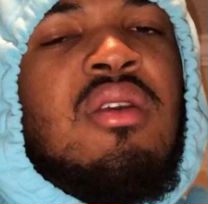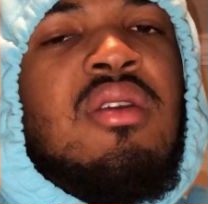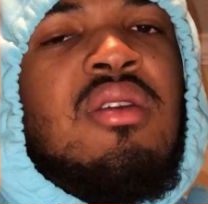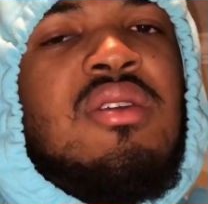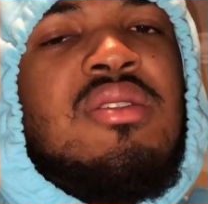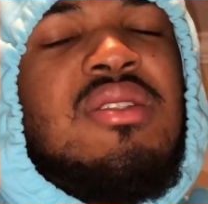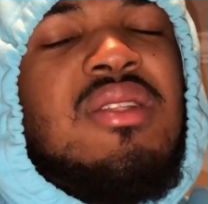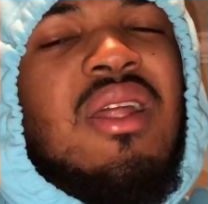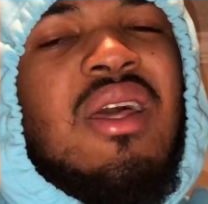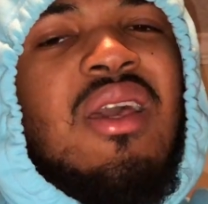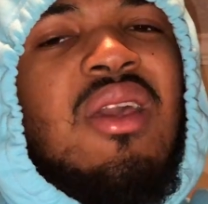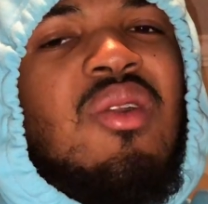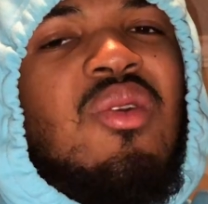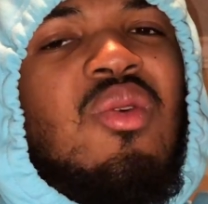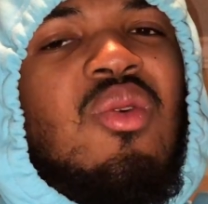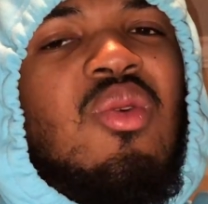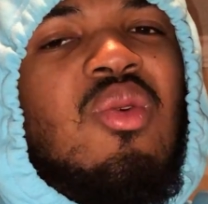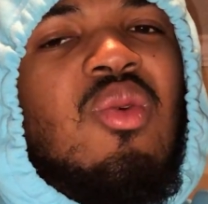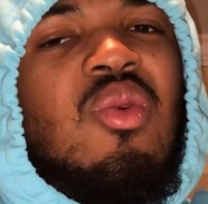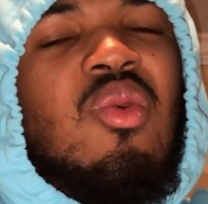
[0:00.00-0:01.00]
it's like,
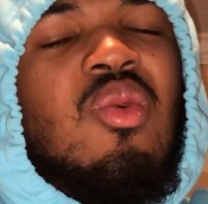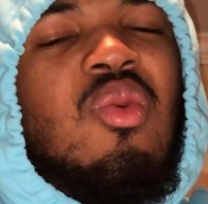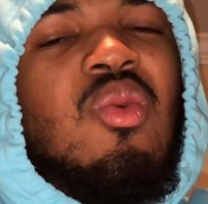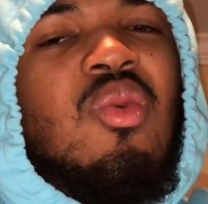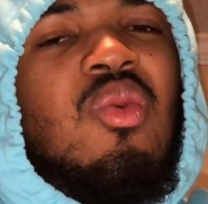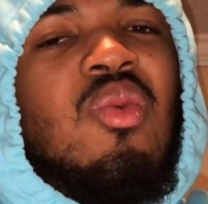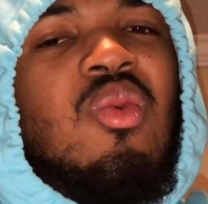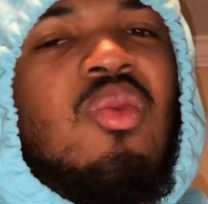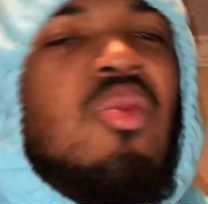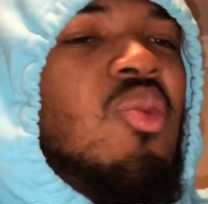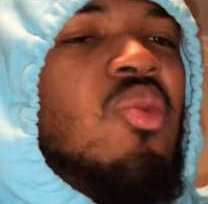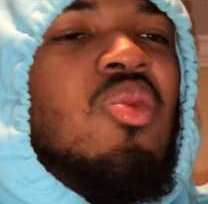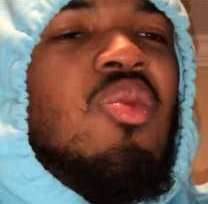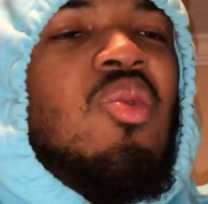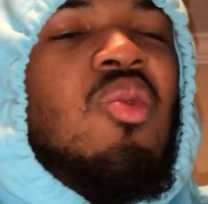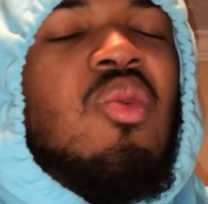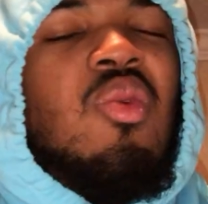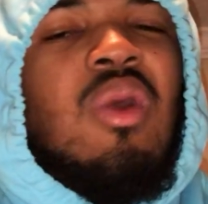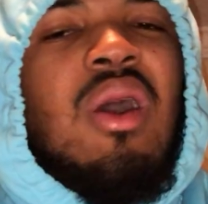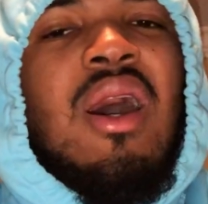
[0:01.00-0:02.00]

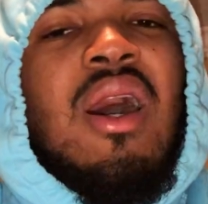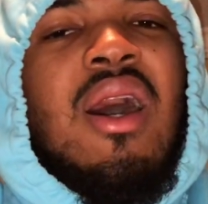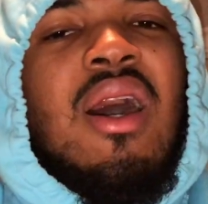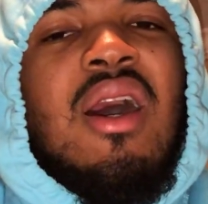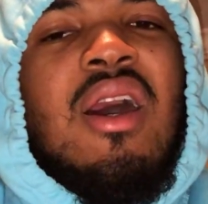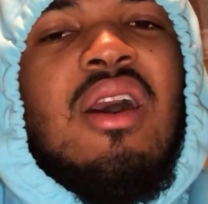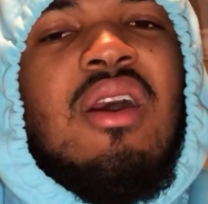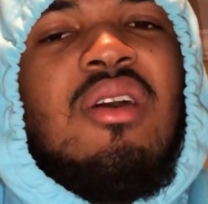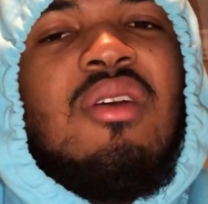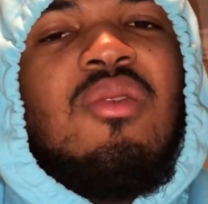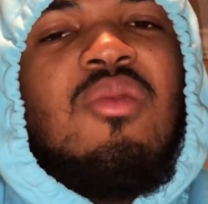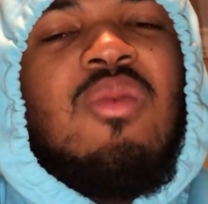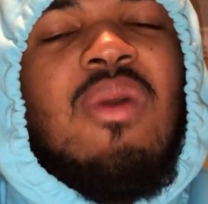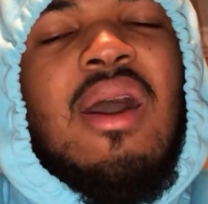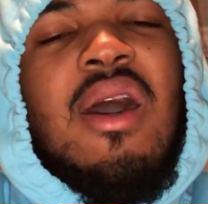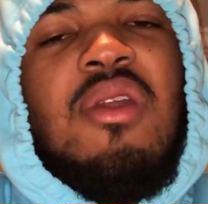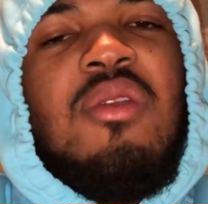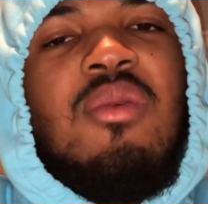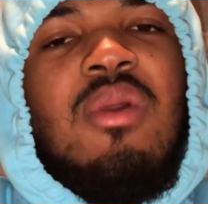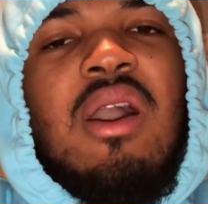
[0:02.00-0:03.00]
why
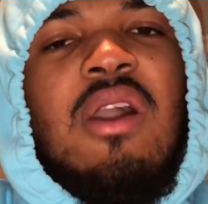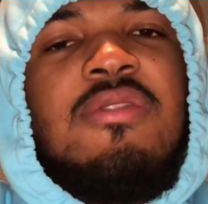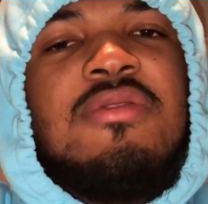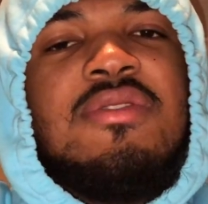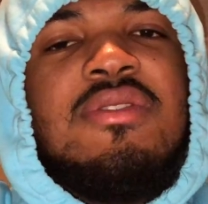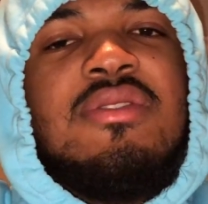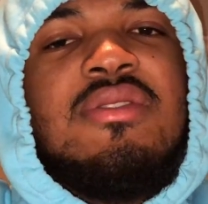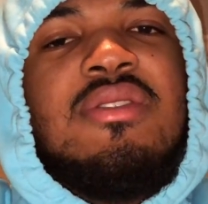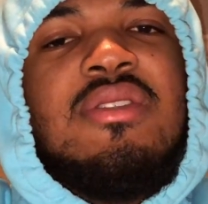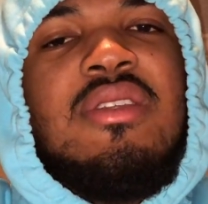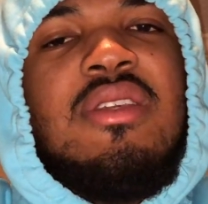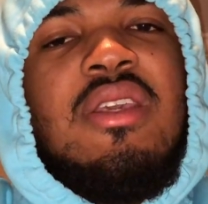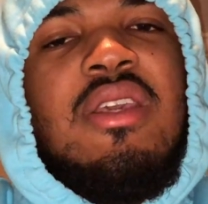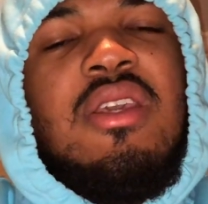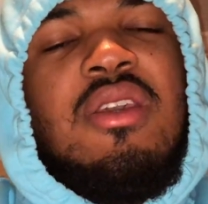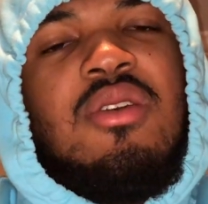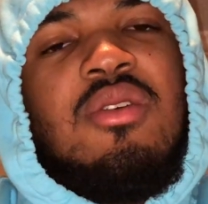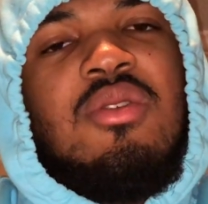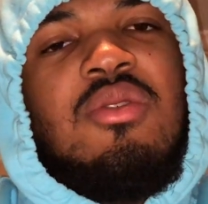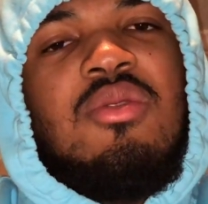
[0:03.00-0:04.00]
do officers
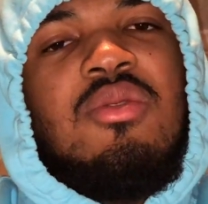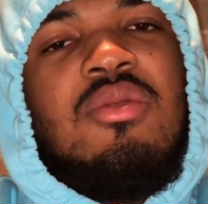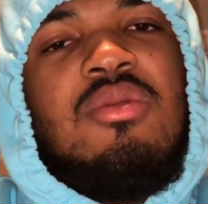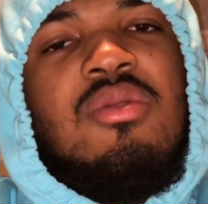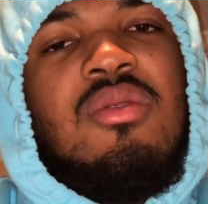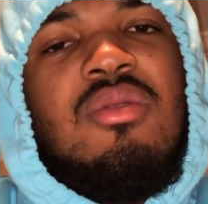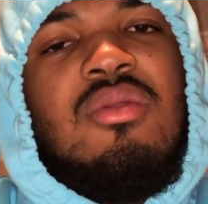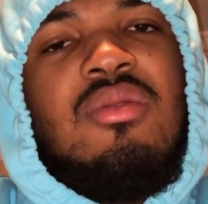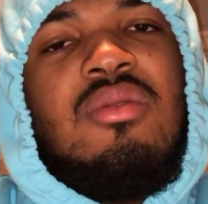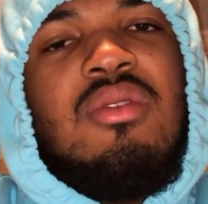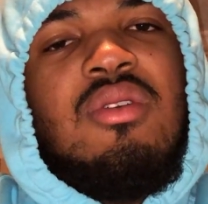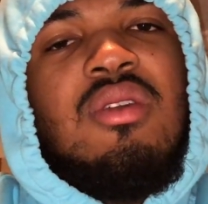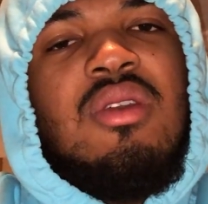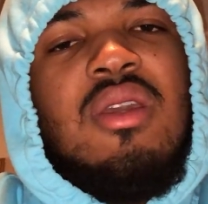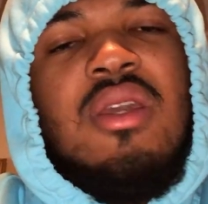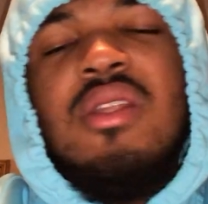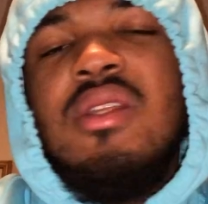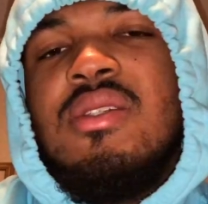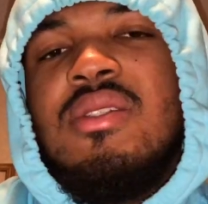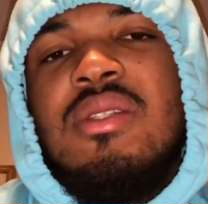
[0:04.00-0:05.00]
kill
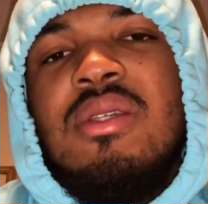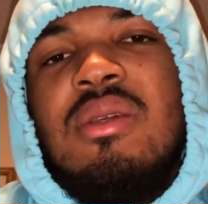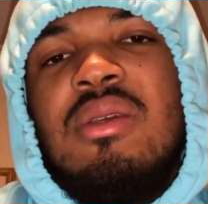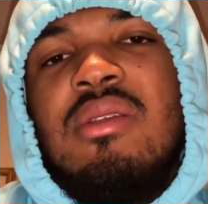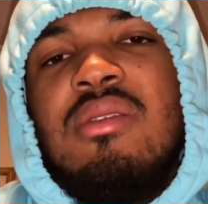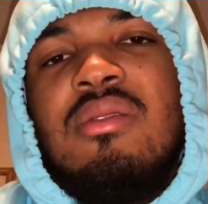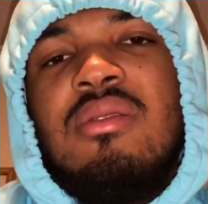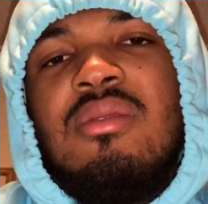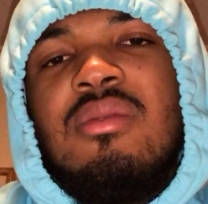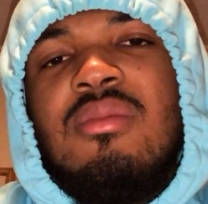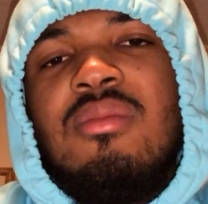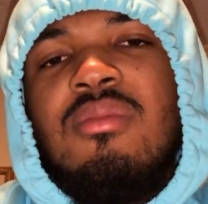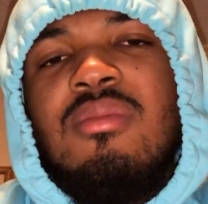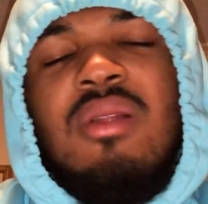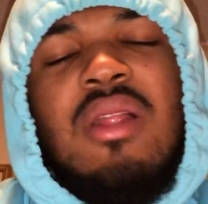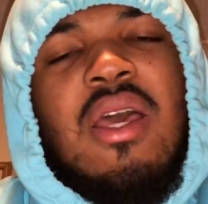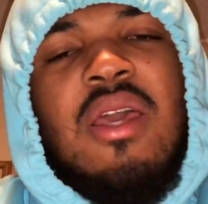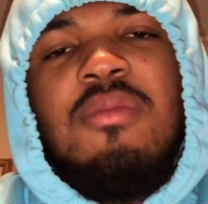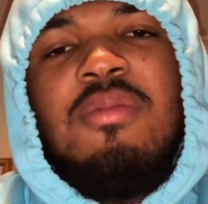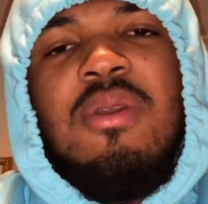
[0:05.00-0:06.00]
innocent
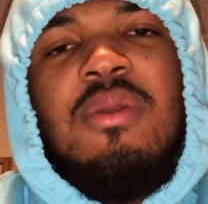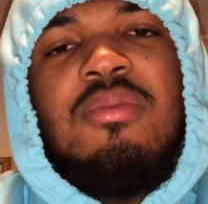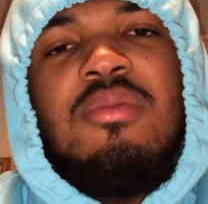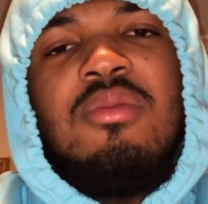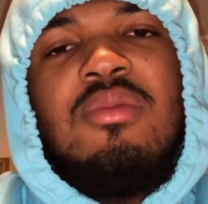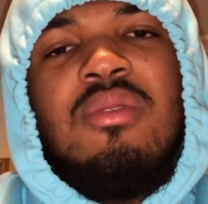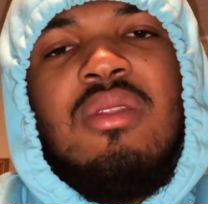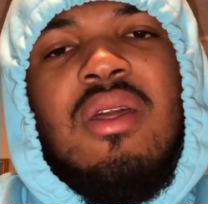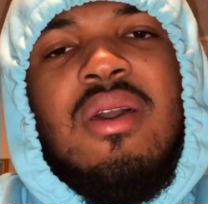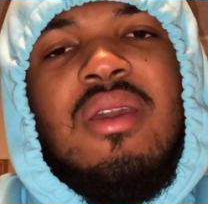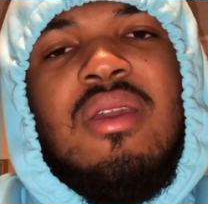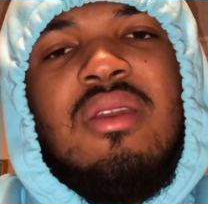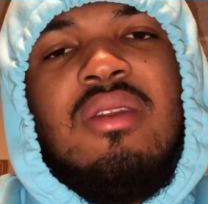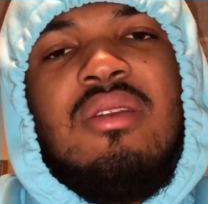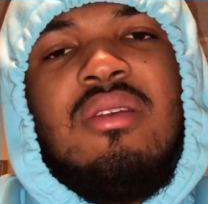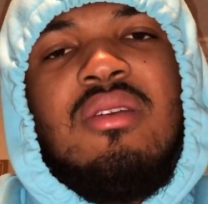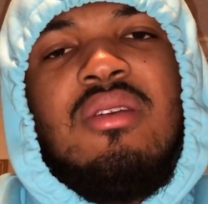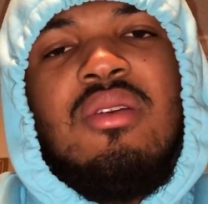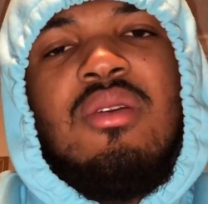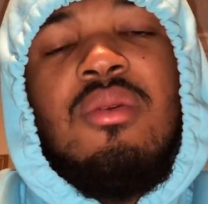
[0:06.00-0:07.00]
black people, like,
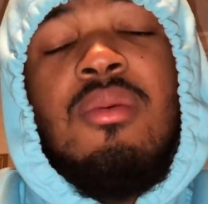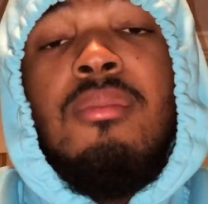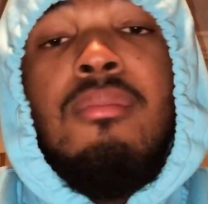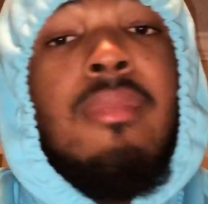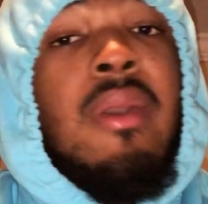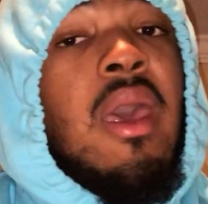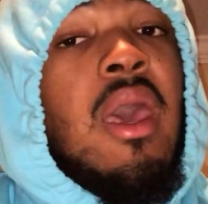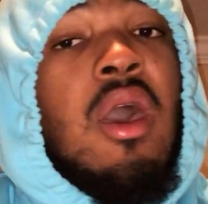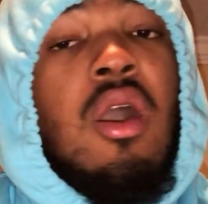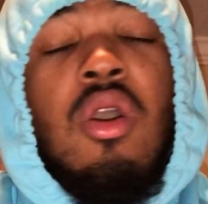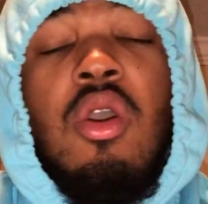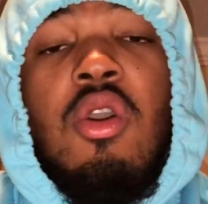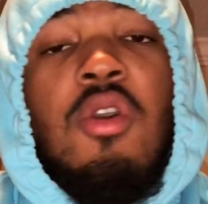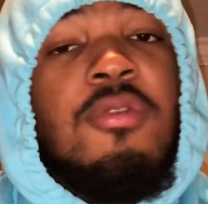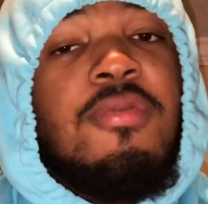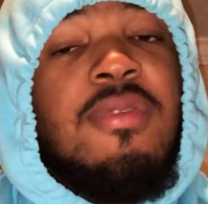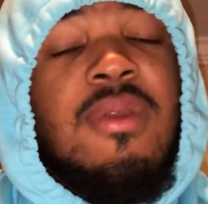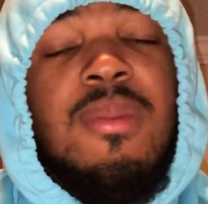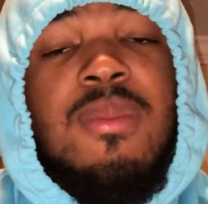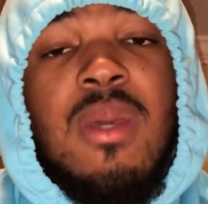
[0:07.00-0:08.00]
male or
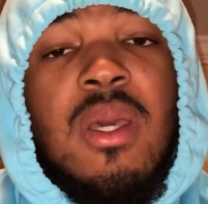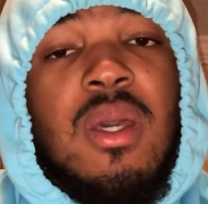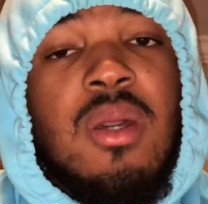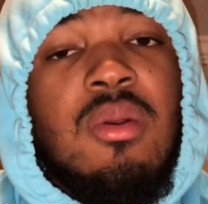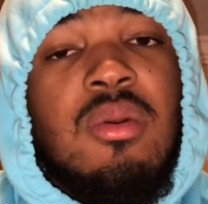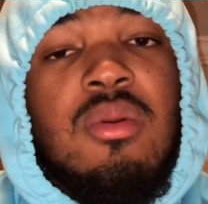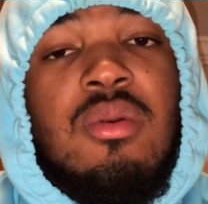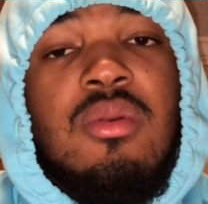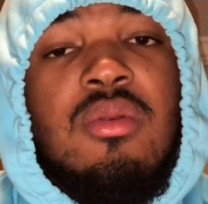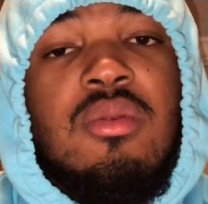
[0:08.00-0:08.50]
female?